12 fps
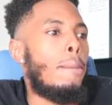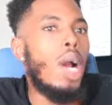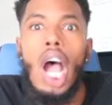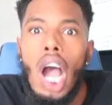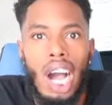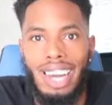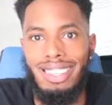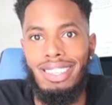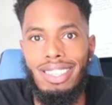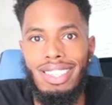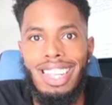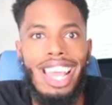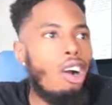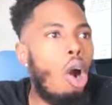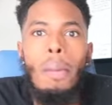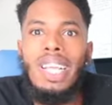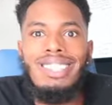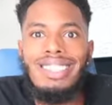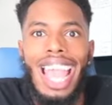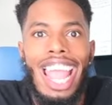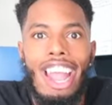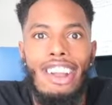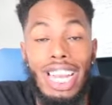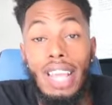bruh, they gonna be
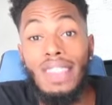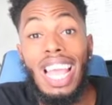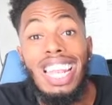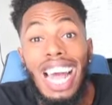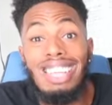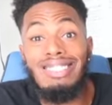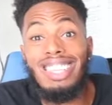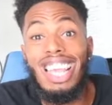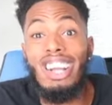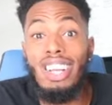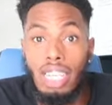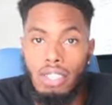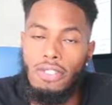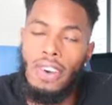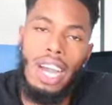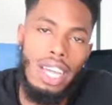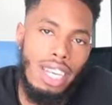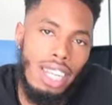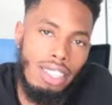scared. And if they not scared, that's fine,